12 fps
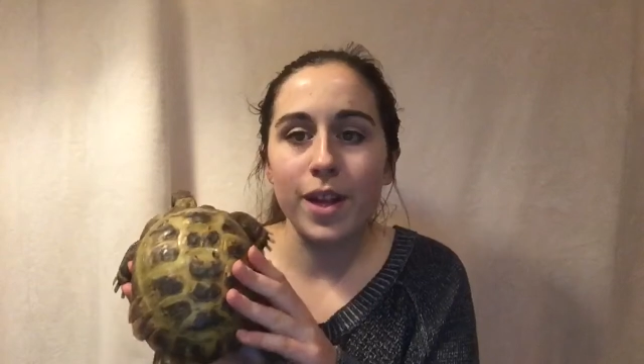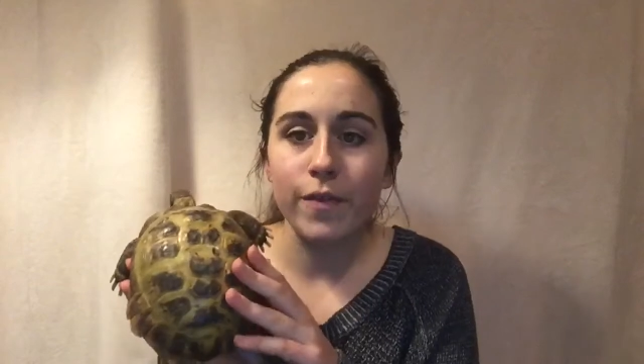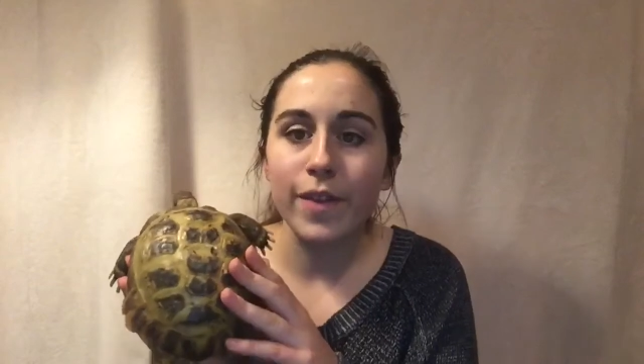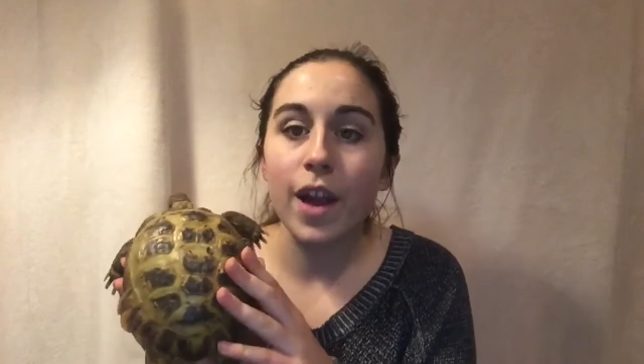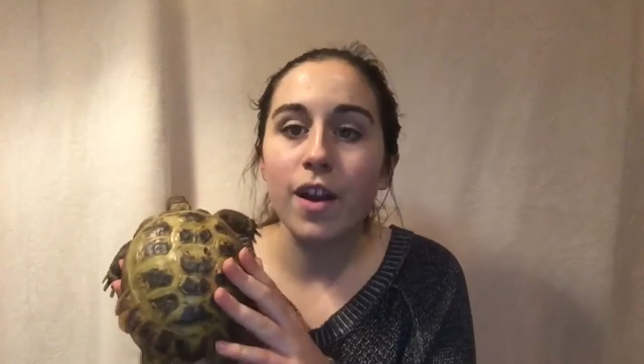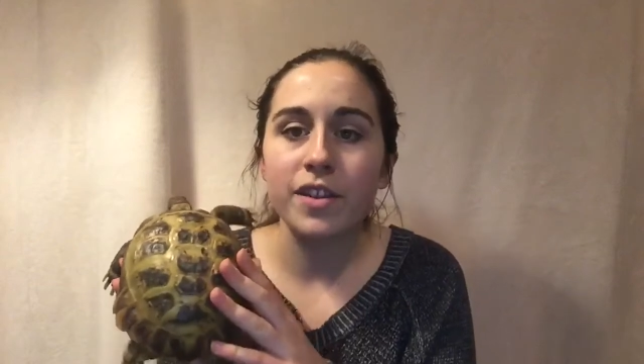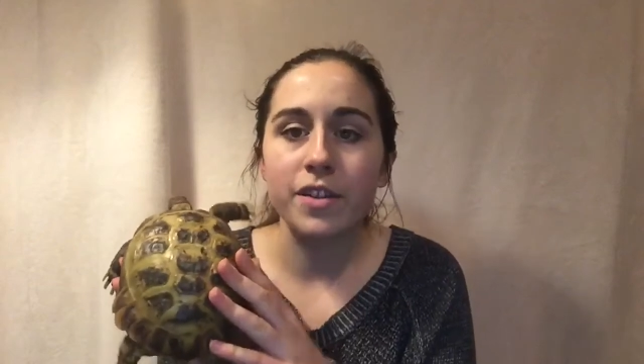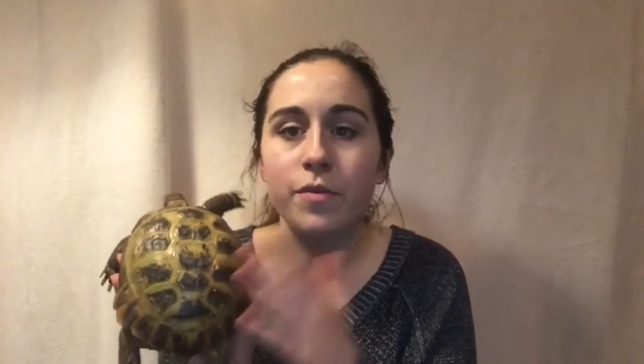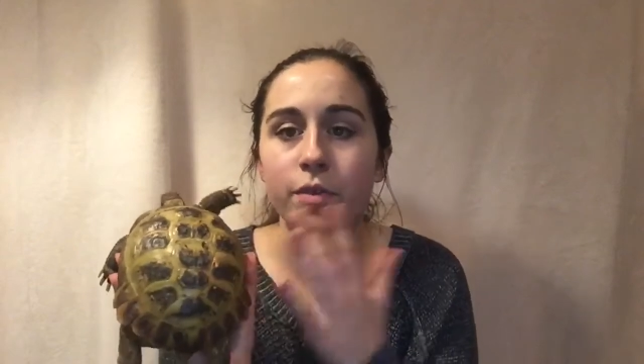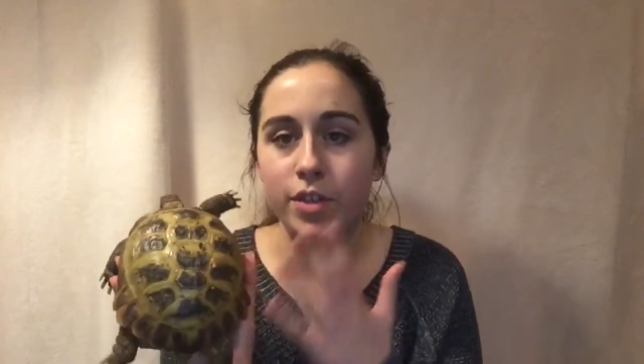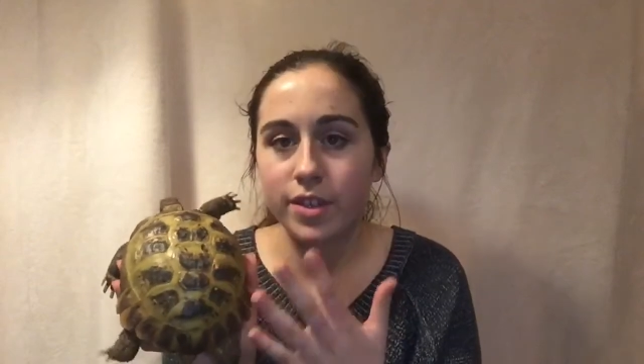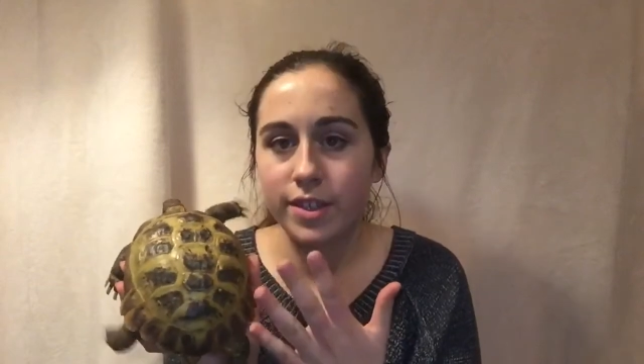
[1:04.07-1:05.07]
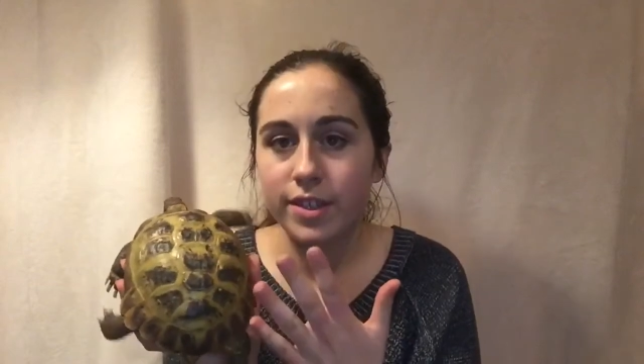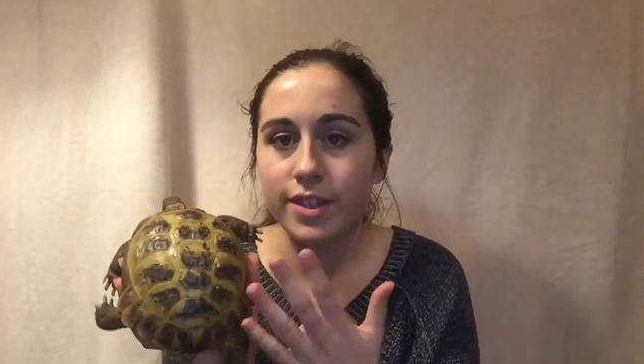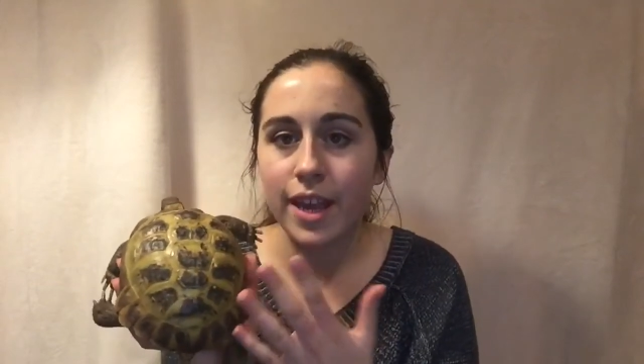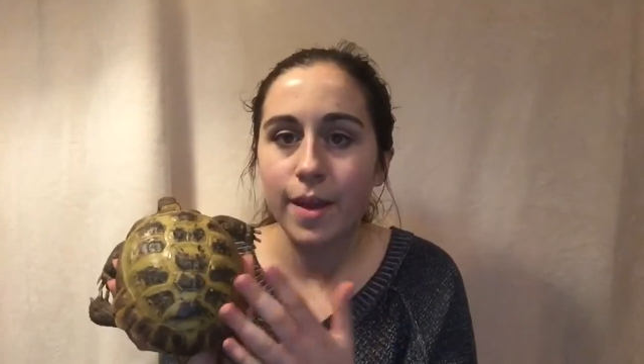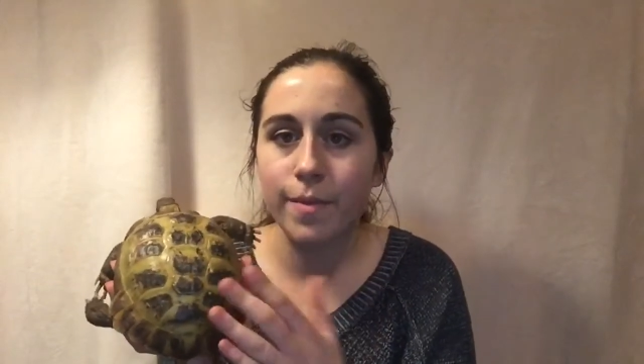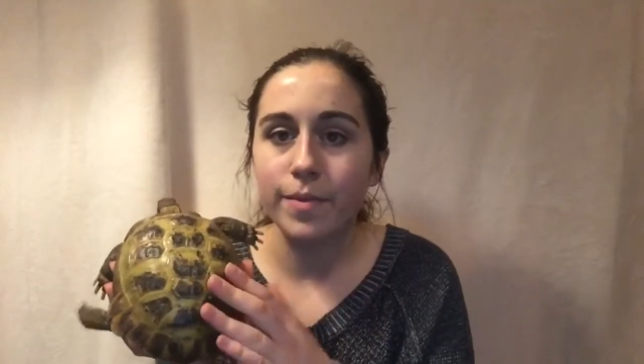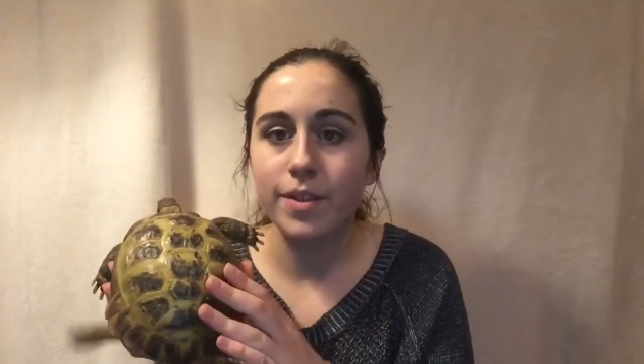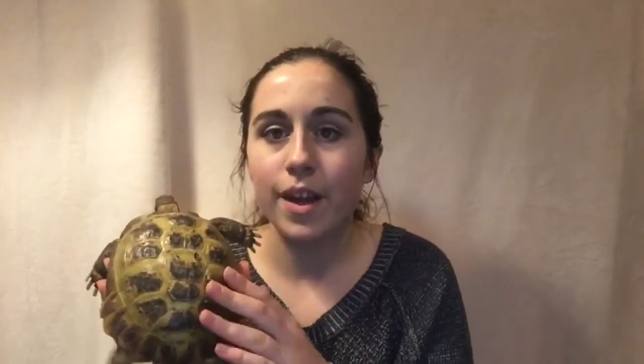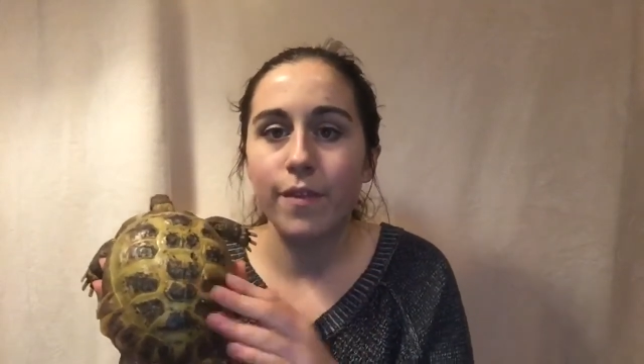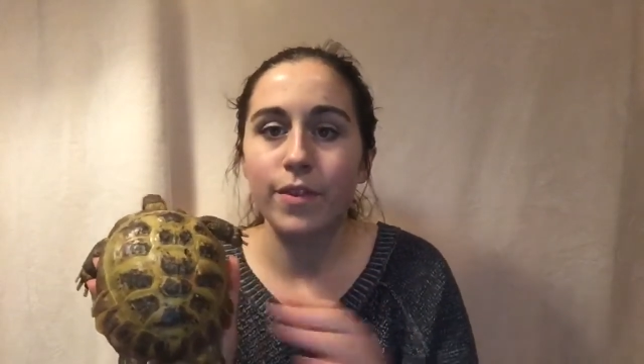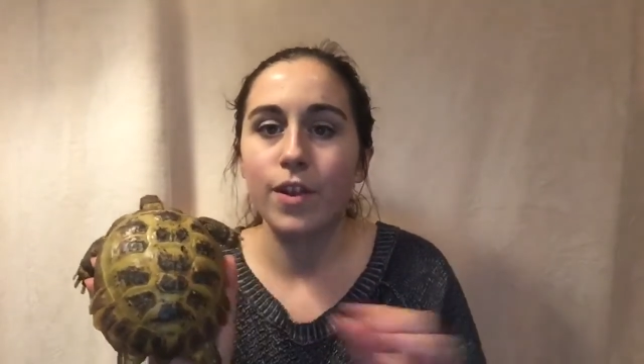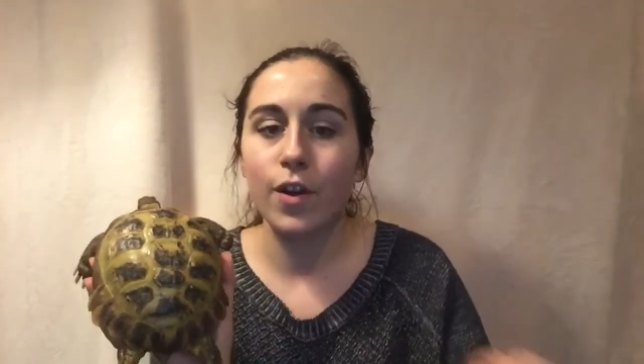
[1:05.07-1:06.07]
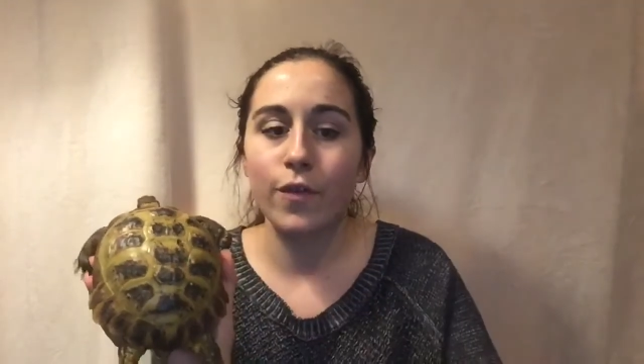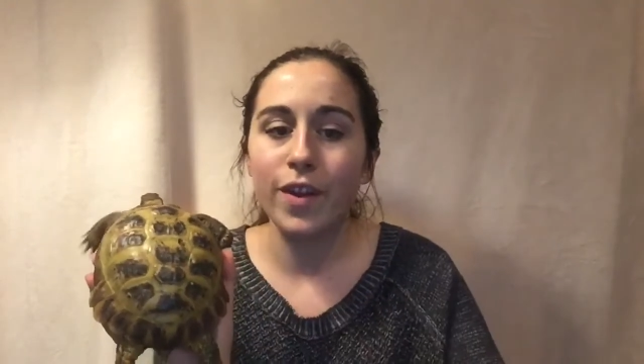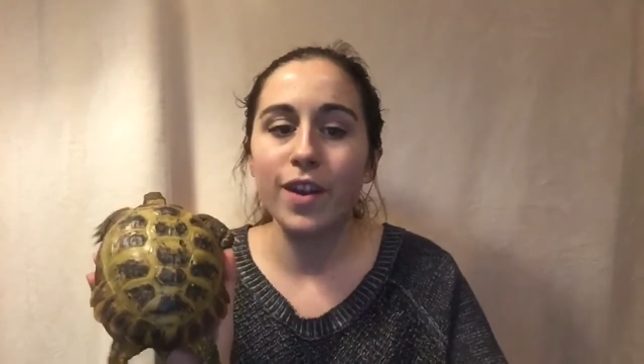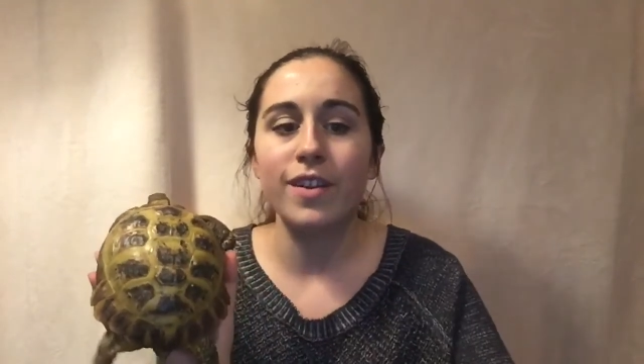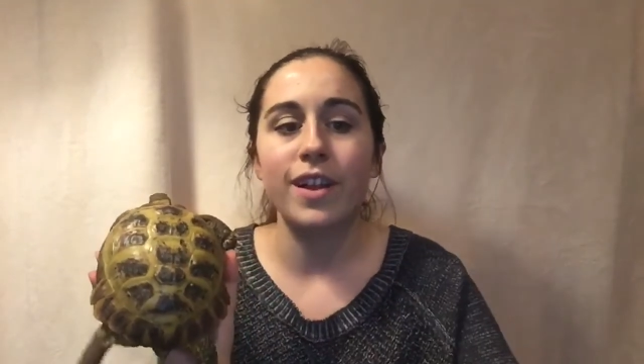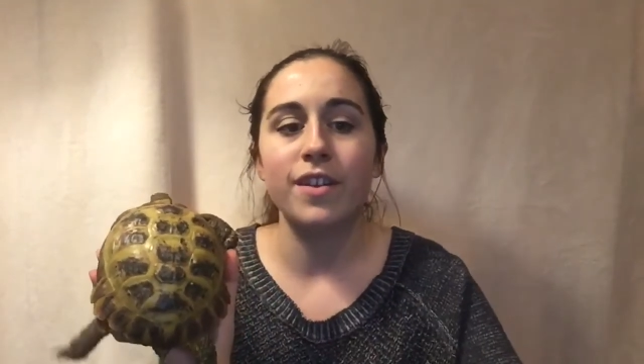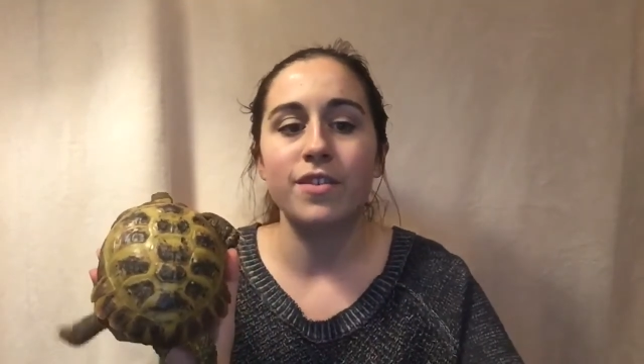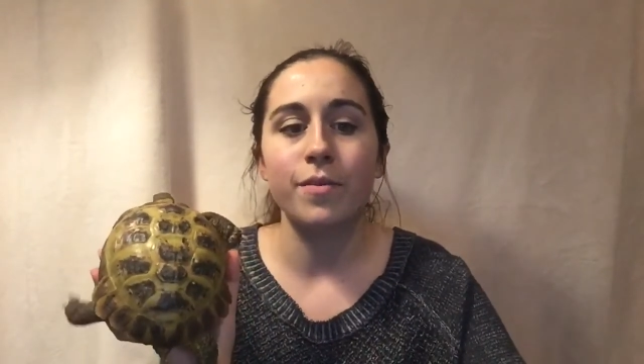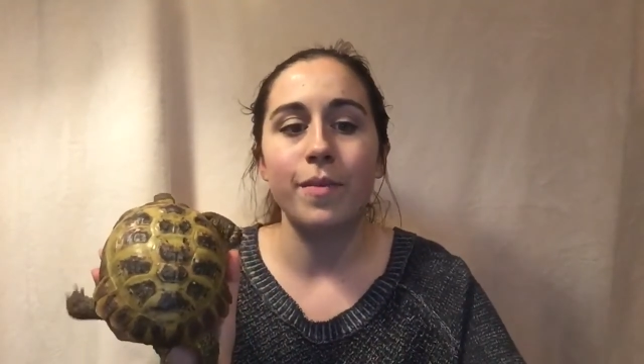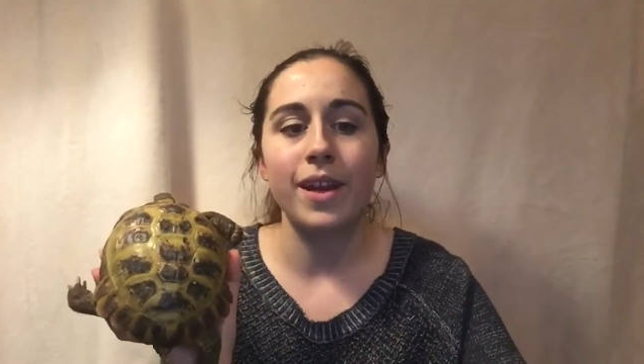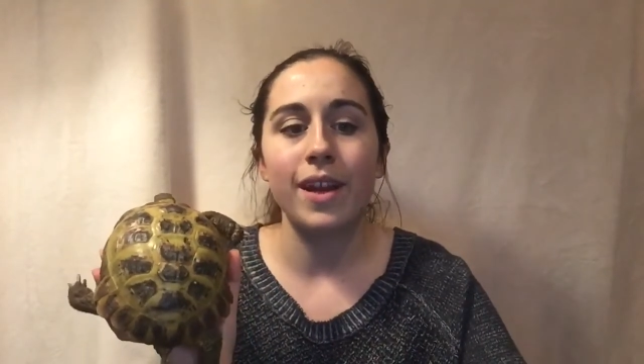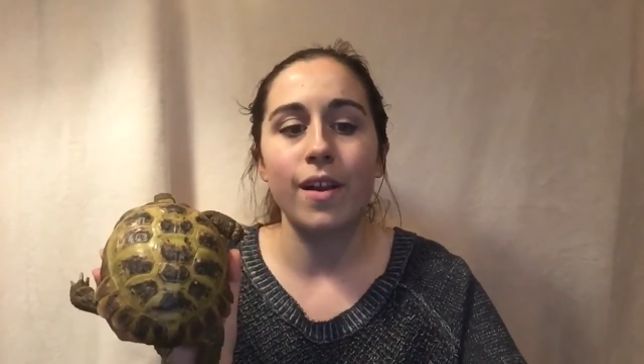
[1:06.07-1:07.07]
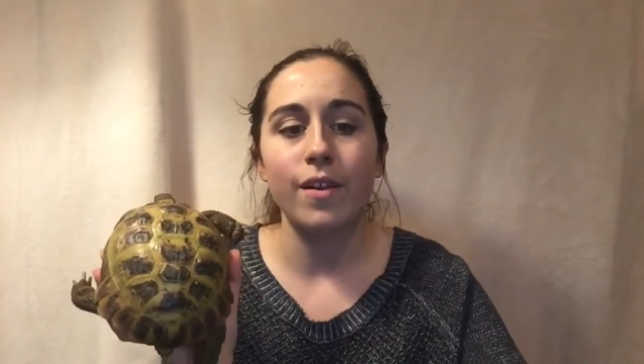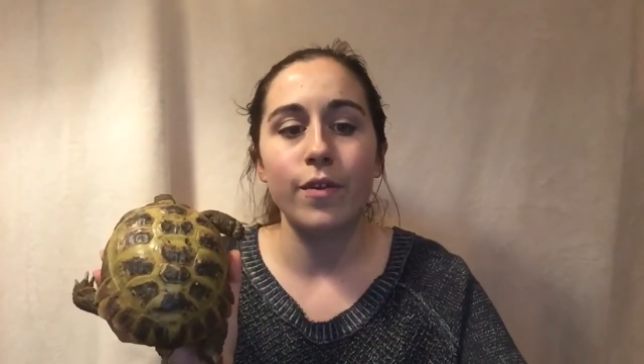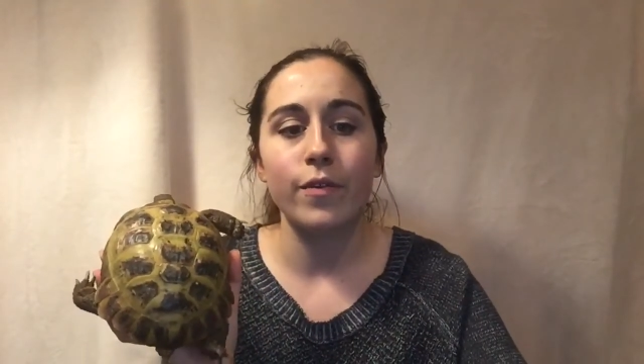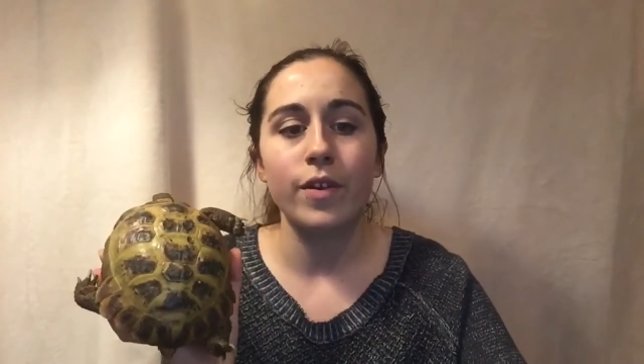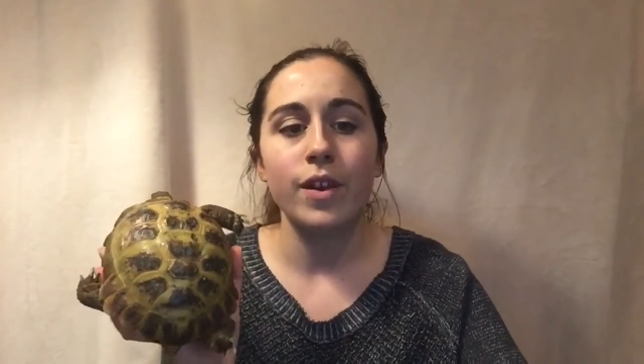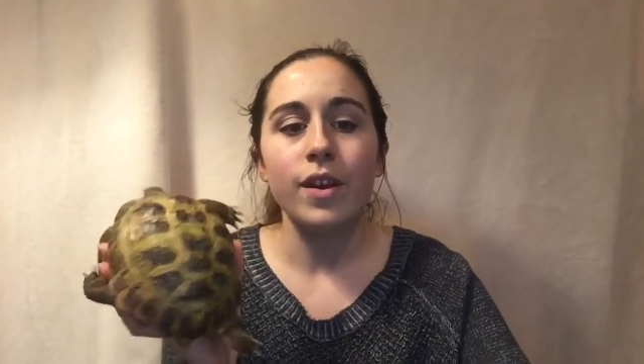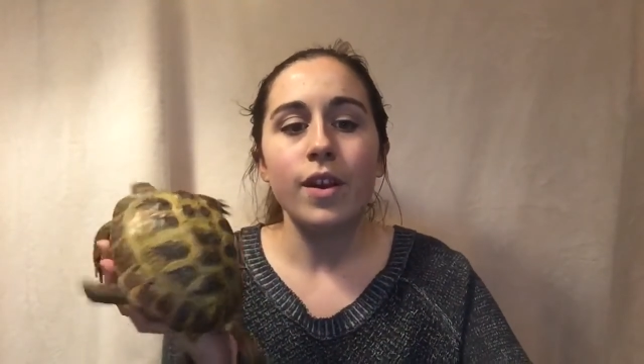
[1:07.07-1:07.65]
made of keratin, which is the same stuff that our fingernails are made out of.